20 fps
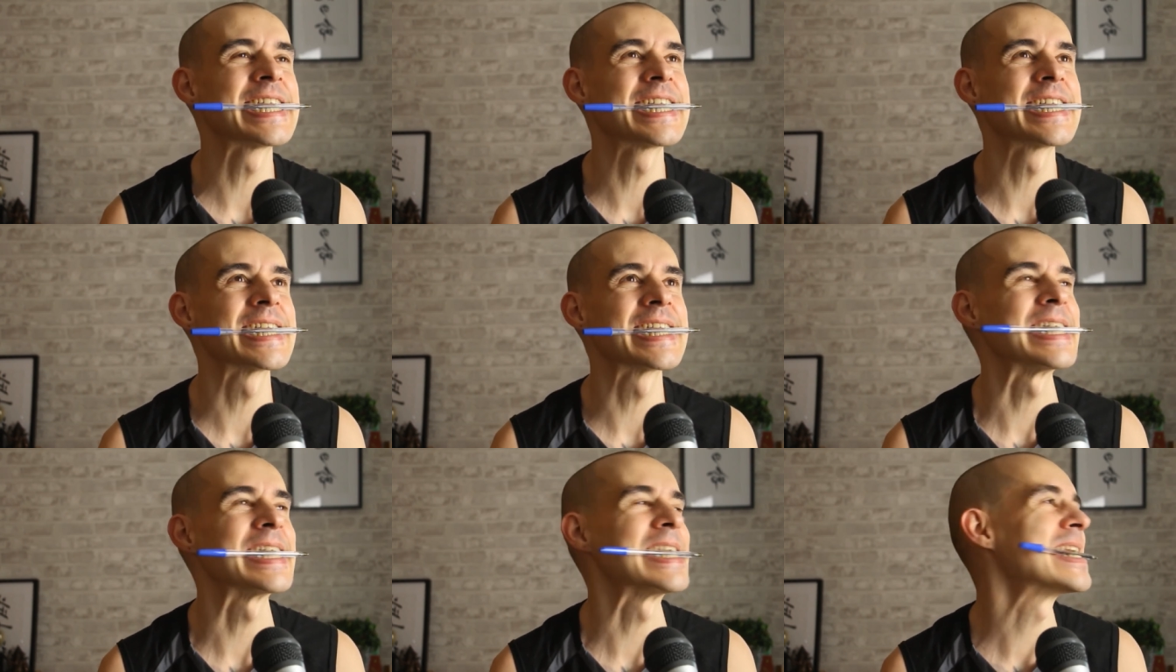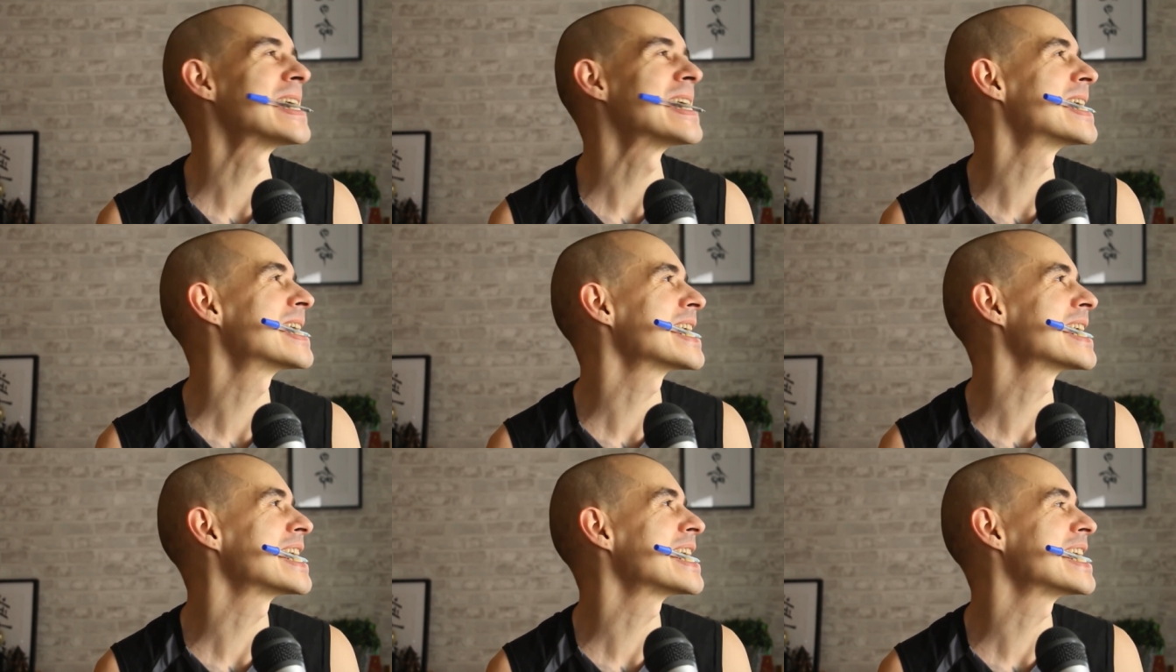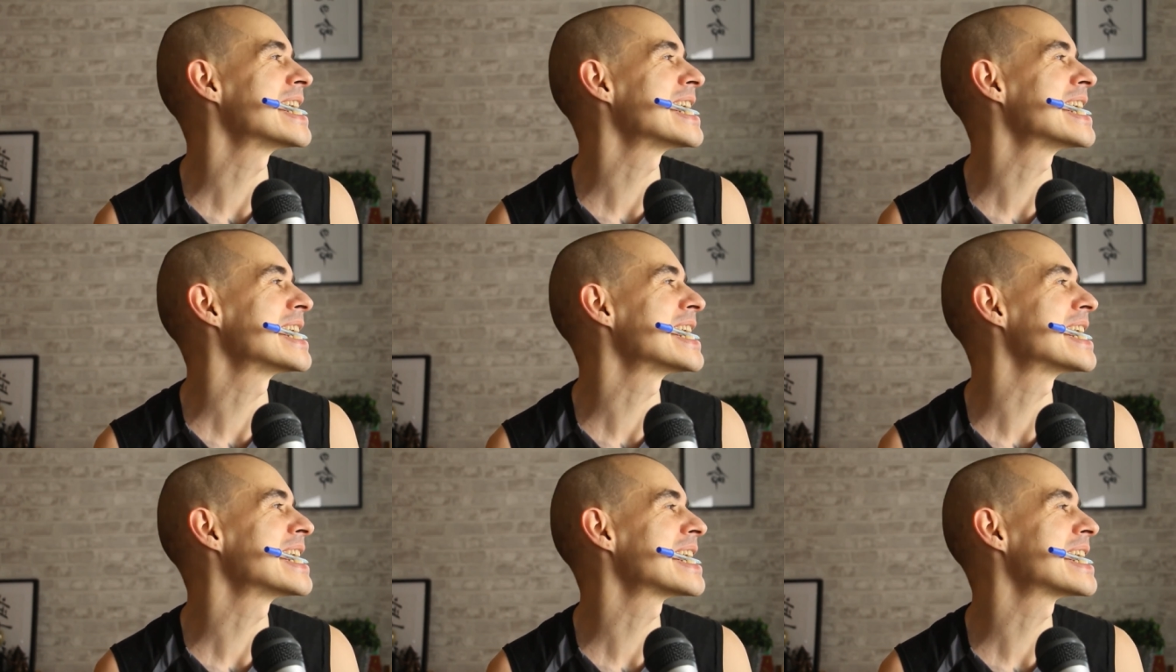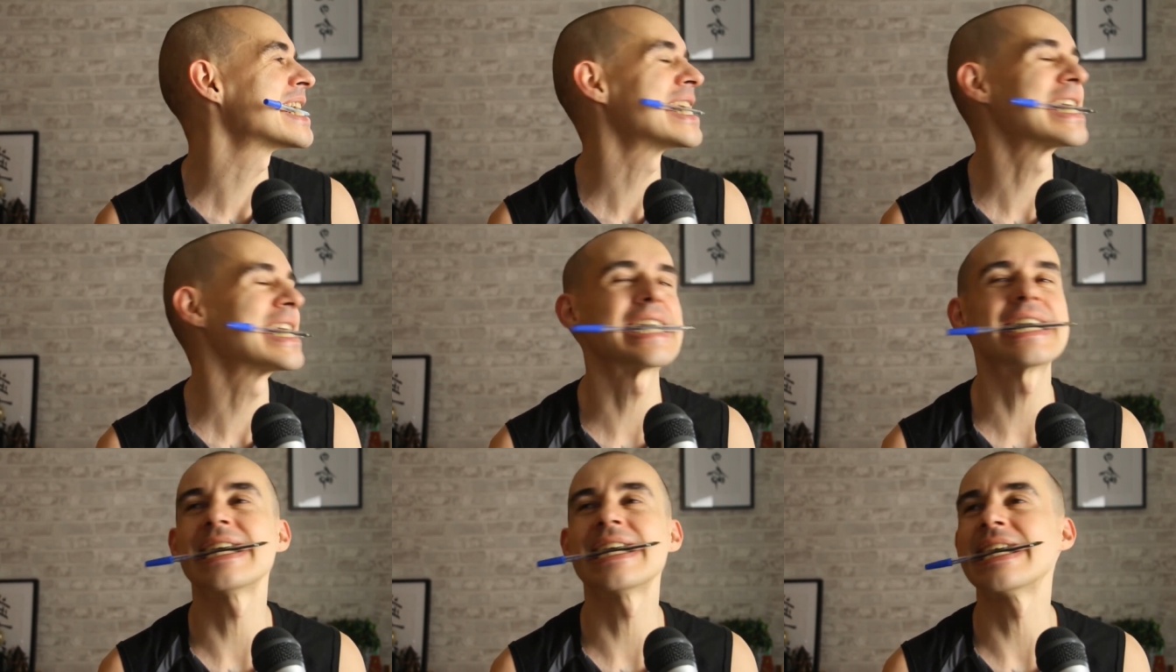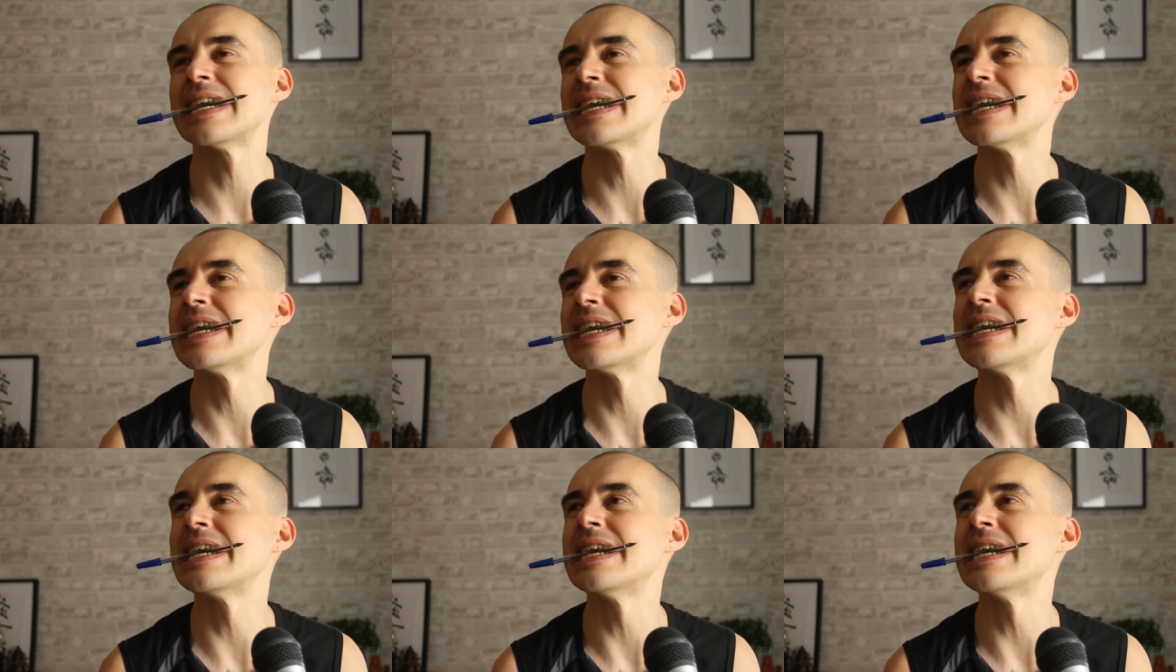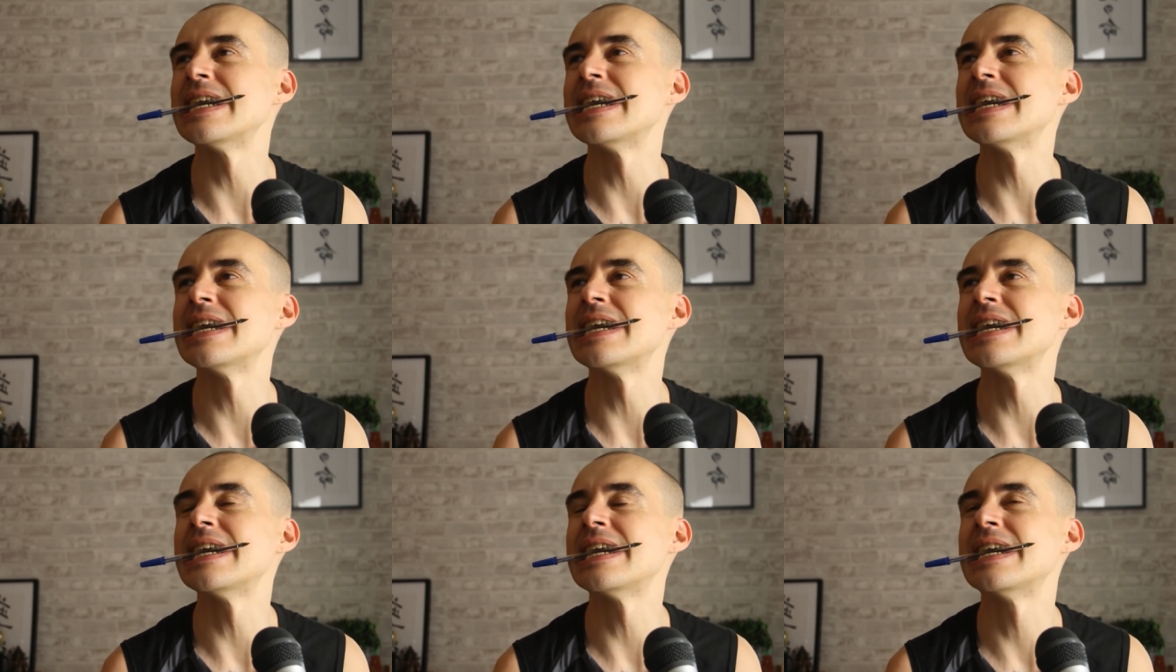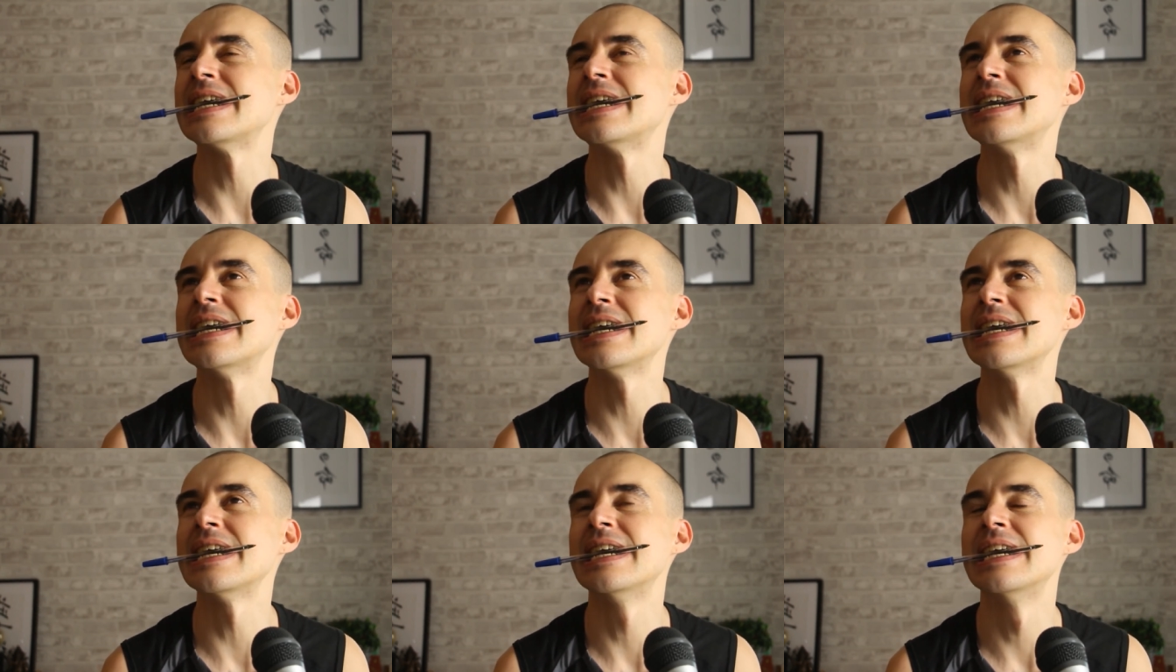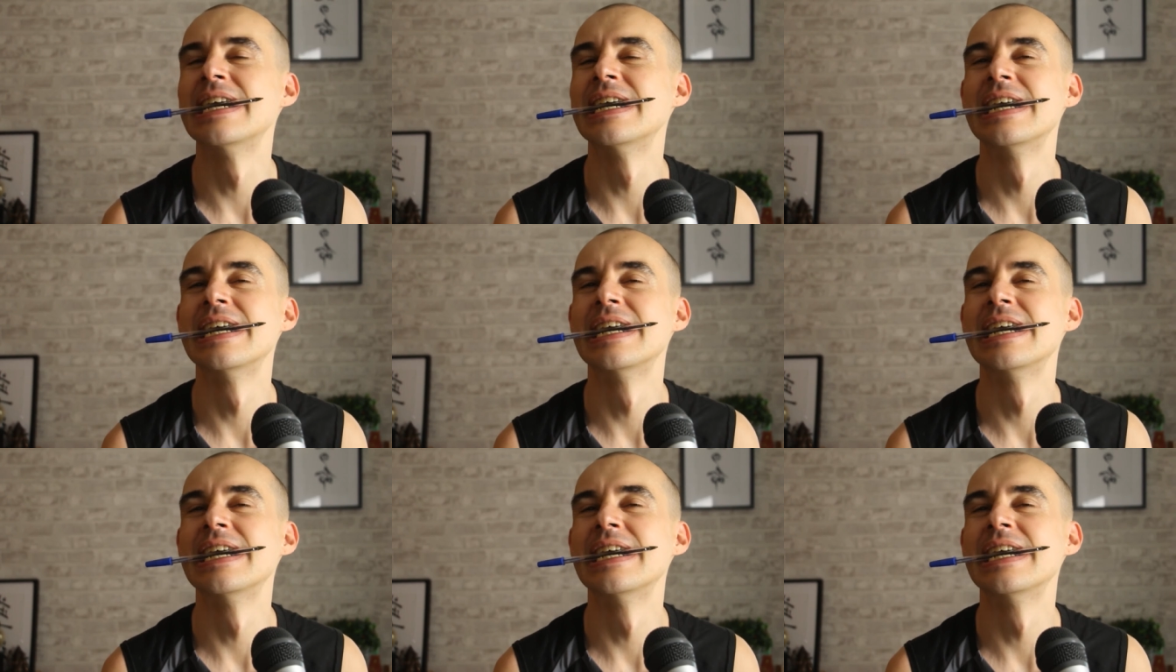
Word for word: Should I not eat it? Uh, huh.